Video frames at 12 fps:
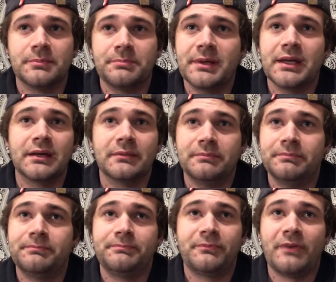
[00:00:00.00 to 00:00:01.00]
big
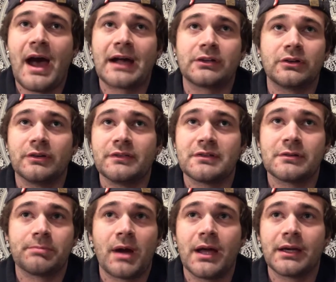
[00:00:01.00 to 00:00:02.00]
factor, and this is
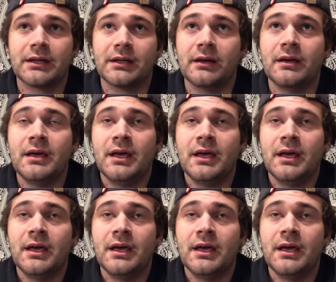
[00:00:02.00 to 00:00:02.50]
probably gonna